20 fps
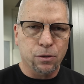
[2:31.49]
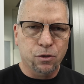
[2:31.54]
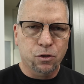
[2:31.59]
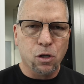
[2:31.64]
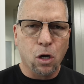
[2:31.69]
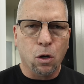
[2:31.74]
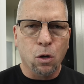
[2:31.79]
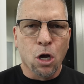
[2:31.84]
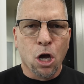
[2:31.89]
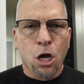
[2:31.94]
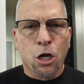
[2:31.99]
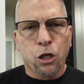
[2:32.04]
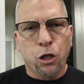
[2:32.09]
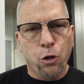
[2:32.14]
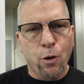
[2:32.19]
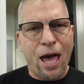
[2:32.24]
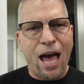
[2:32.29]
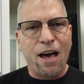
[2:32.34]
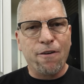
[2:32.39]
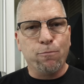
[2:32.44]
So
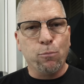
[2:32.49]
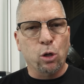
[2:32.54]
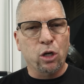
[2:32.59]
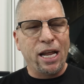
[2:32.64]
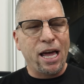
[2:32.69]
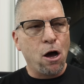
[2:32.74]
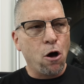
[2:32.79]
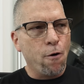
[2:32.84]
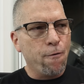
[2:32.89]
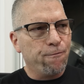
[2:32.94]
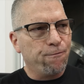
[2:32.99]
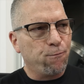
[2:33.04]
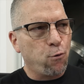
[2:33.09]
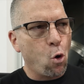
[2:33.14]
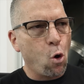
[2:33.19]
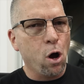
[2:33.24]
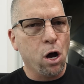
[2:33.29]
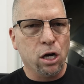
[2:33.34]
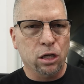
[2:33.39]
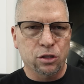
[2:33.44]
you have Monel
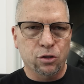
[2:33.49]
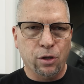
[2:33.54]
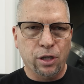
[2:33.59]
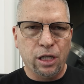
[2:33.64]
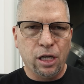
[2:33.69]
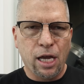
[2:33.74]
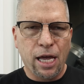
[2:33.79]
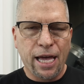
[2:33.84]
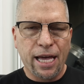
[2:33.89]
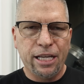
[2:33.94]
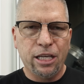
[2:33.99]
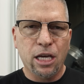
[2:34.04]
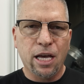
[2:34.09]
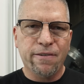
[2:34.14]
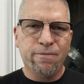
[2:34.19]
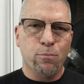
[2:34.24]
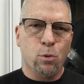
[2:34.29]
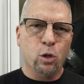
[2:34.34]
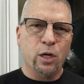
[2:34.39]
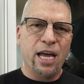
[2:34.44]
four hundred and you
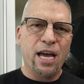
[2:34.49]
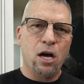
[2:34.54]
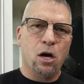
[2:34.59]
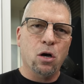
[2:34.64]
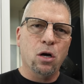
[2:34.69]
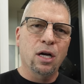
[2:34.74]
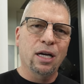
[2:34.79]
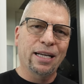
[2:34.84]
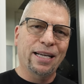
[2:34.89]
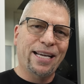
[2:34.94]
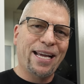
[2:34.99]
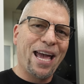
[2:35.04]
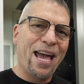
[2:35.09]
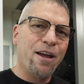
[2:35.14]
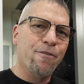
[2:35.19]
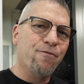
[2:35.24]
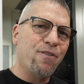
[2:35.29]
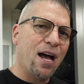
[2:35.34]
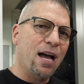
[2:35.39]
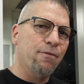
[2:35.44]
have Monel
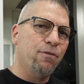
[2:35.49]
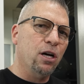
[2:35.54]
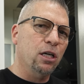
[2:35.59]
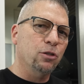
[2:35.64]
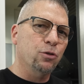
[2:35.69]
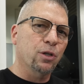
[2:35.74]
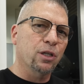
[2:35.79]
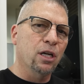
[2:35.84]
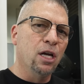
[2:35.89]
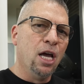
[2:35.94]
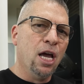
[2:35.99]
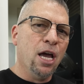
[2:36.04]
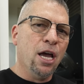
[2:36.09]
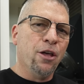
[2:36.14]
K five hundred.